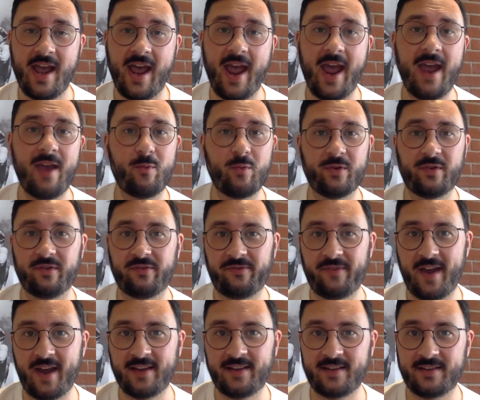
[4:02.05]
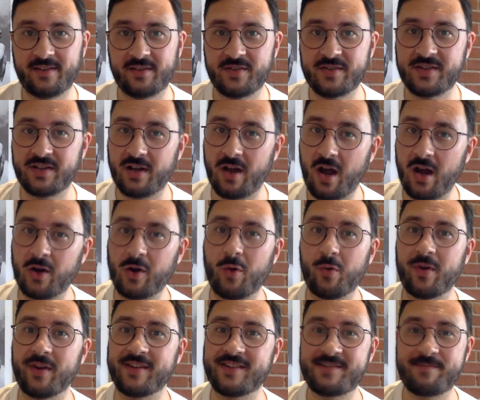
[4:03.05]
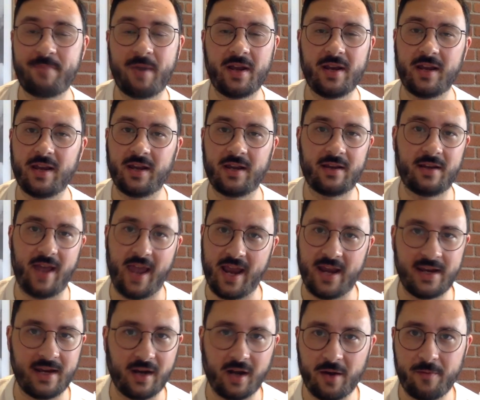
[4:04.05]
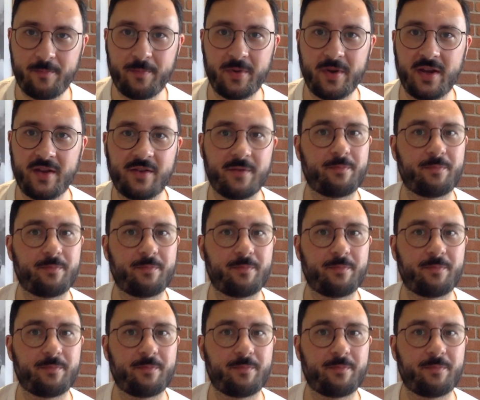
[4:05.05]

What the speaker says: And with the fact that there's an ongoing spending in any company,